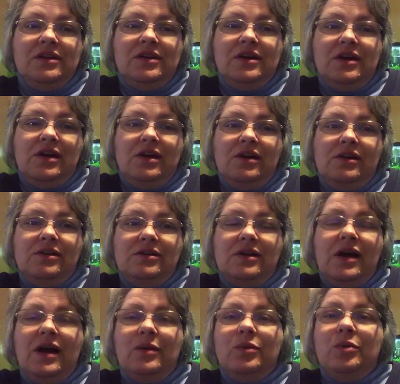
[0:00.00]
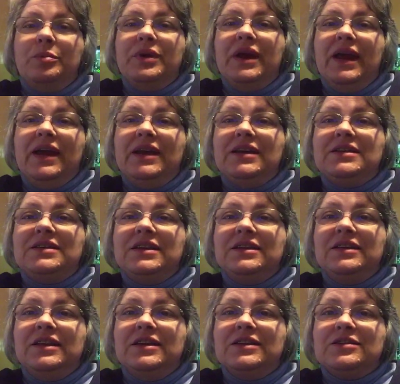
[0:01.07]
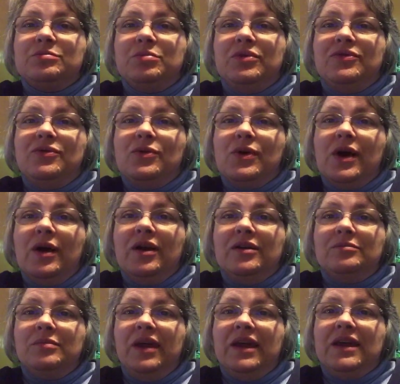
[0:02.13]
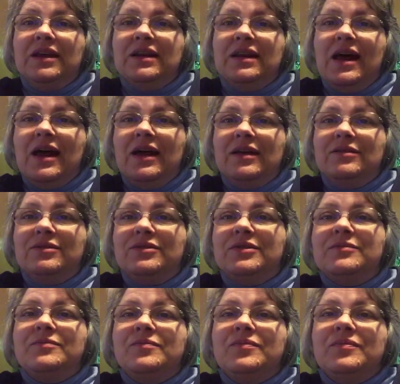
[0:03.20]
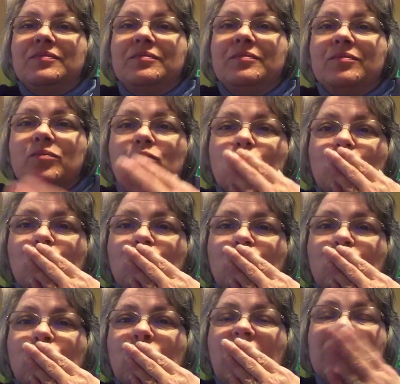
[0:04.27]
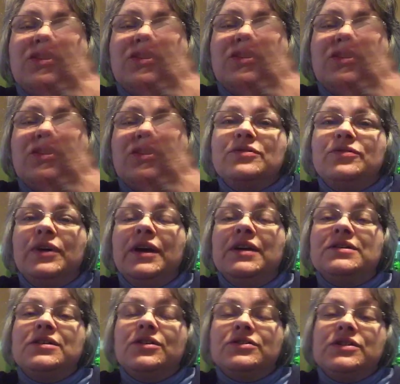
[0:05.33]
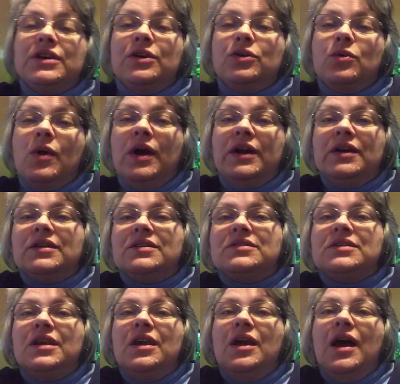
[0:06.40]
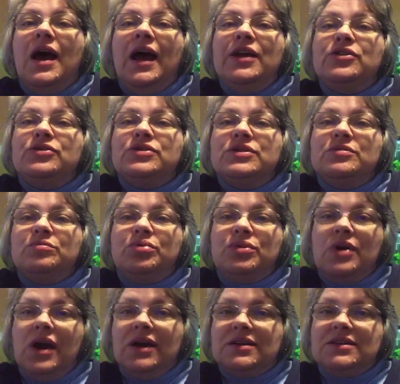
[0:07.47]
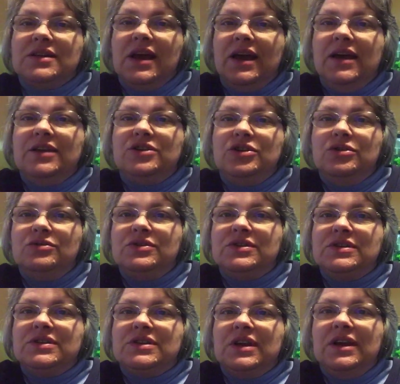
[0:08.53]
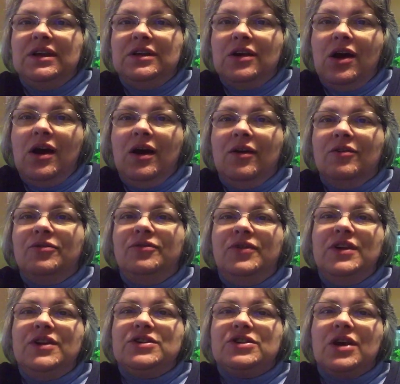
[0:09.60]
I will be editing this before I make it live. Susan for SLC Aquatics. Hydrogen peroxide uses in our fish